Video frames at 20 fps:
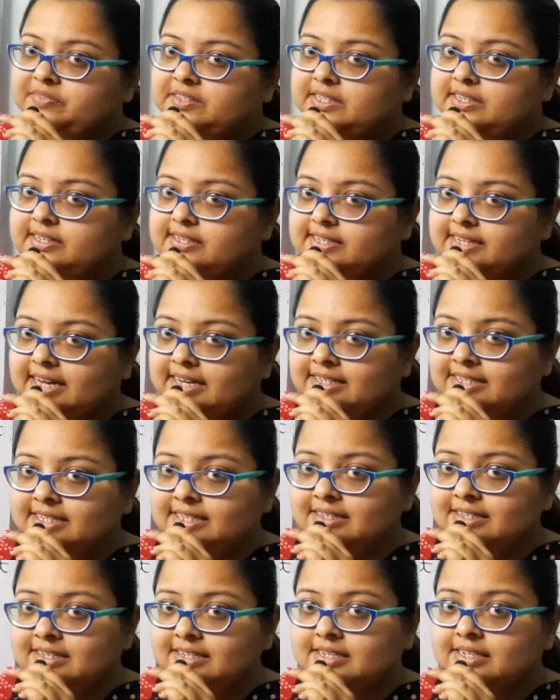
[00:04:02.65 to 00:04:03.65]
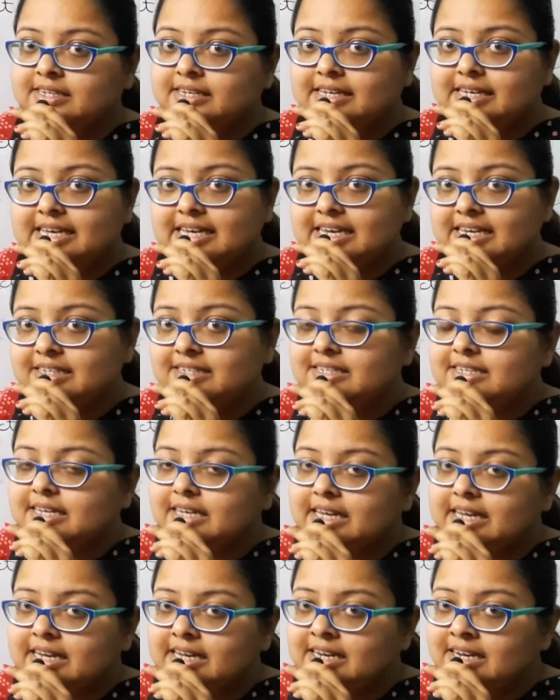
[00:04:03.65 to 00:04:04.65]
sentence is
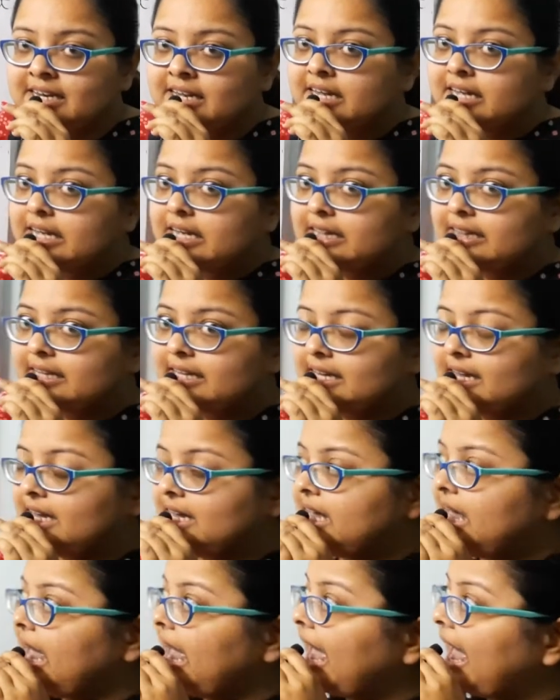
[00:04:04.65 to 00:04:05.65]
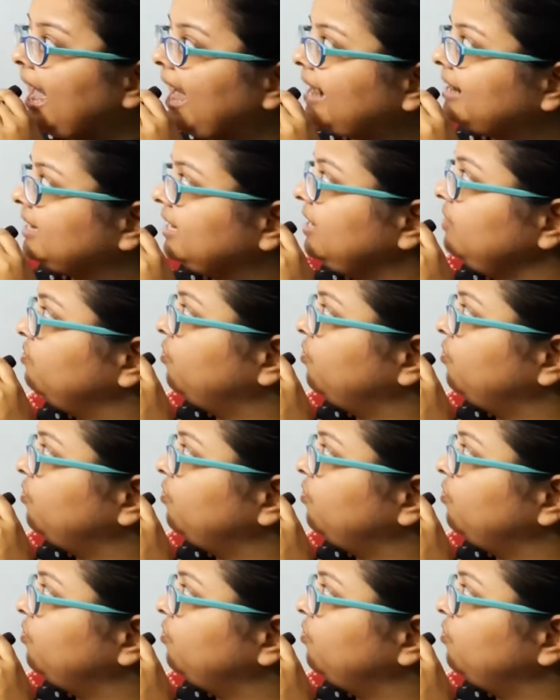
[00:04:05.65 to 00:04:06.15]
in the active